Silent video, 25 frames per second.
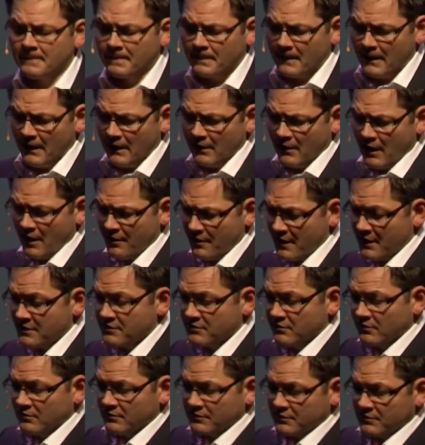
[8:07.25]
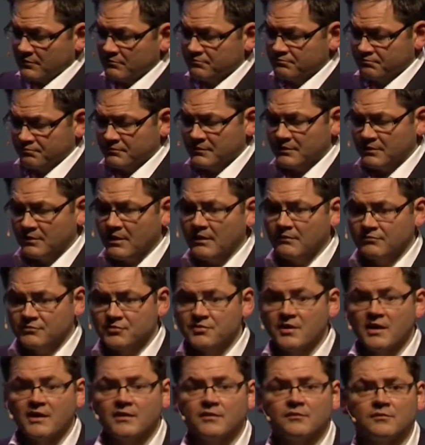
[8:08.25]
and then you'll
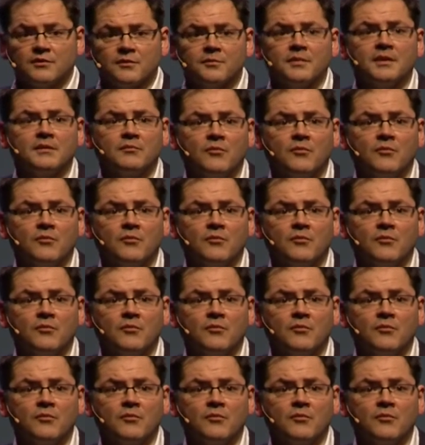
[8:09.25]
train them to be